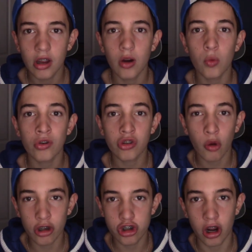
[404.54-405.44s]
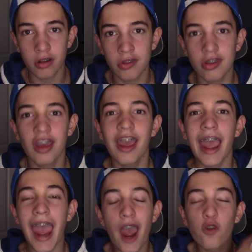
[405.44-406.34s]
were screenshots.
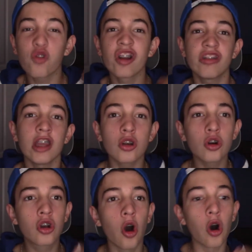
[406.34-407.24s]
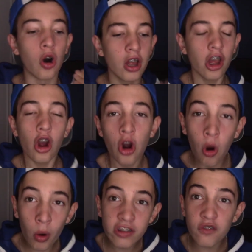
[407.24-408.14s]
Every single goal. Who
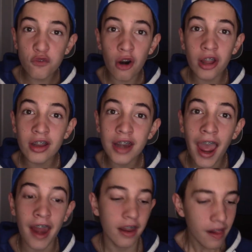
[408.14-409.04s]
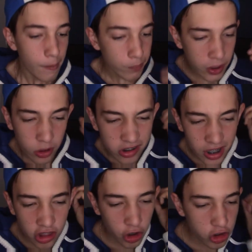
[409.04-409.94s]
was in front of the net? It was
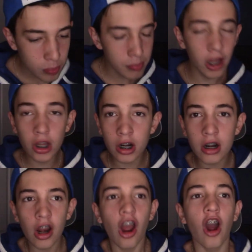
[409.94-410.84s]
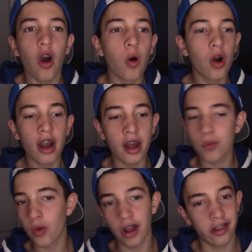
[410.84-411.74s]
either Miller or it
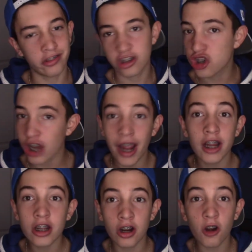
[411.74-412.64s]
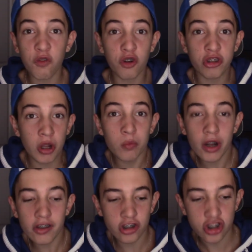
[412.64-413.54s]
was Shattenkirk for some
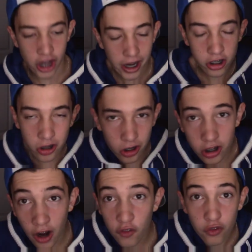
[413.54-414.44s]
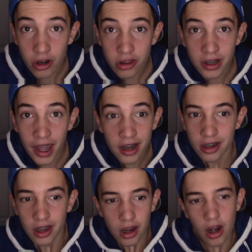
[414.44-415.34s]
reason. Shattenkirk got in front of the net.
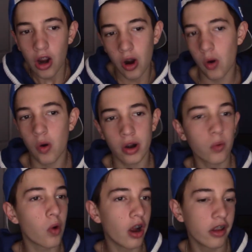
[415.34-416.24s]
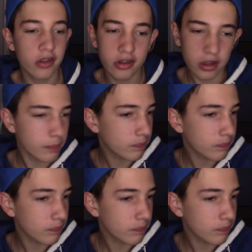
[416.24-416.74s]
Or it was